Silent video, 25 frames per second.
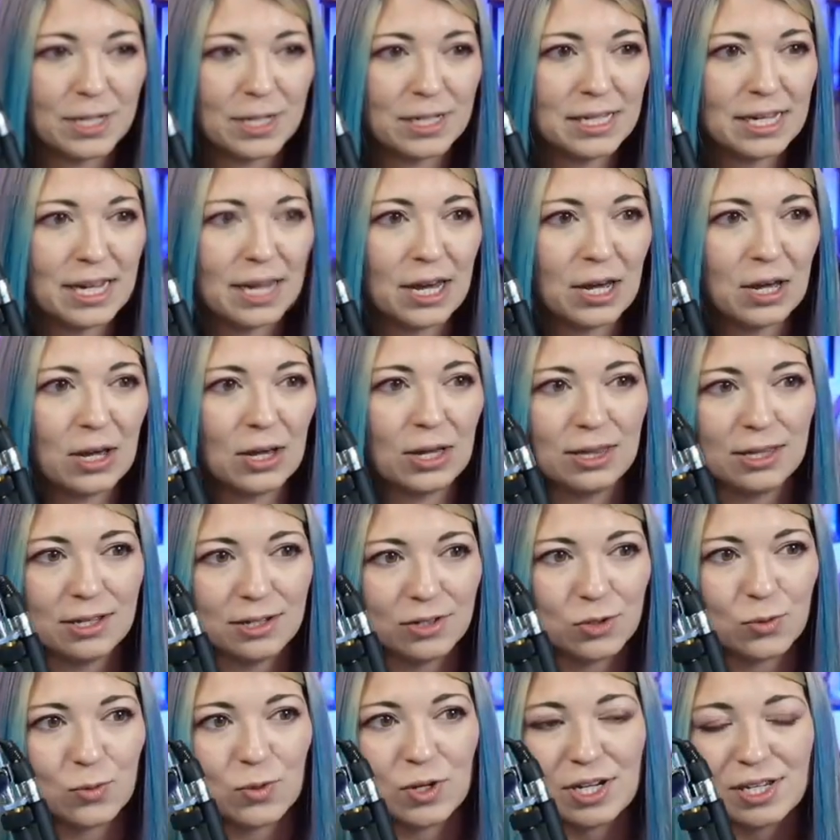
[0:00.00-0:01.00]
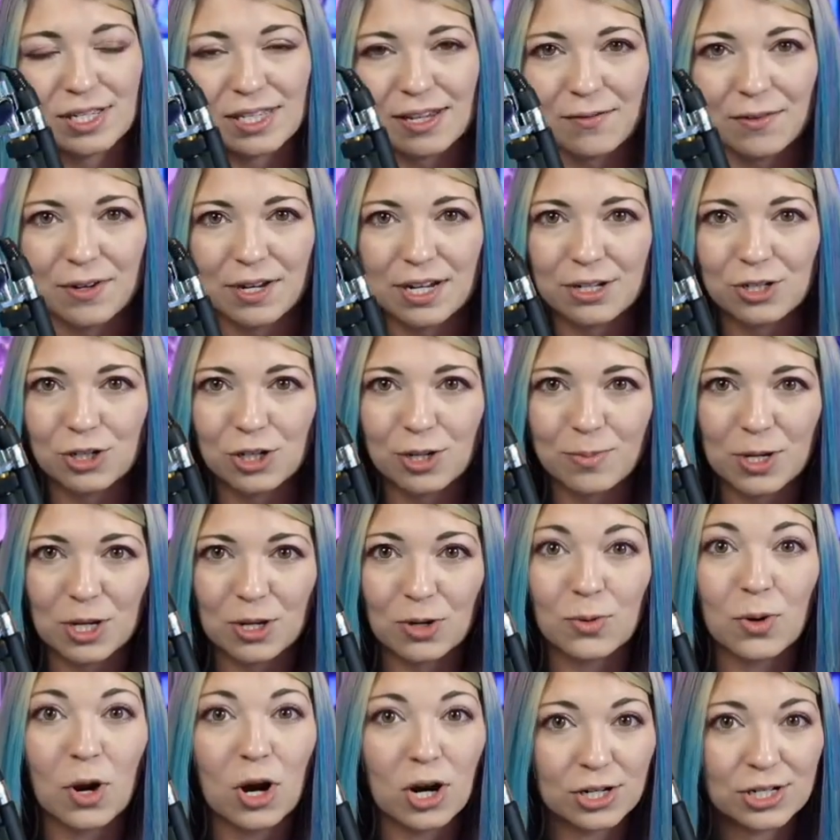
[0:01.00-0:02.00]
Intel and the 2070
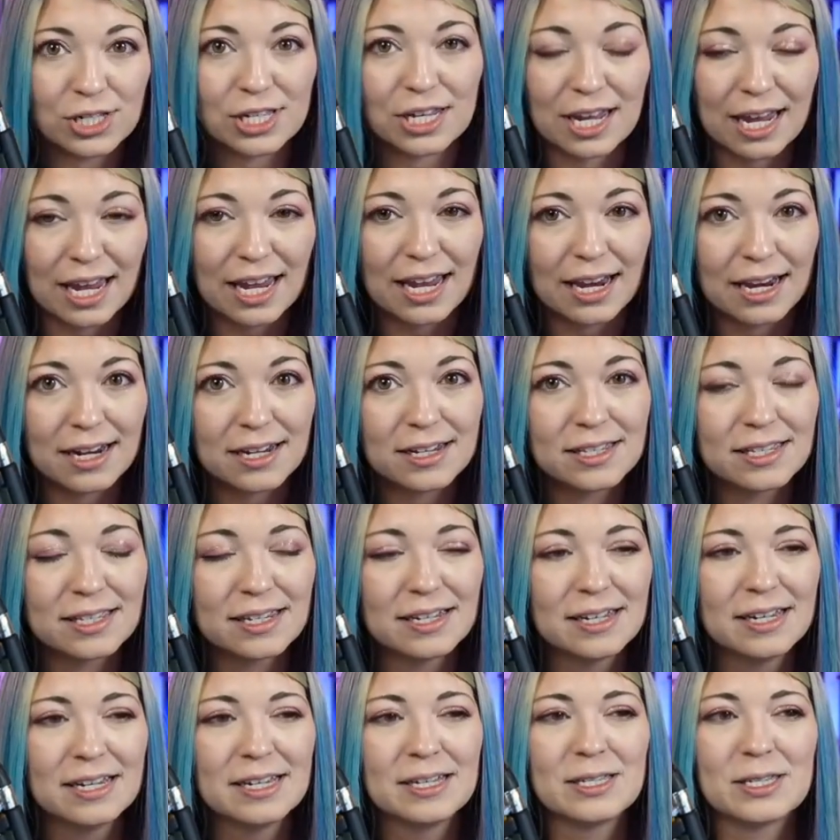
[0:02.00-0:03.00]
GPU RTX.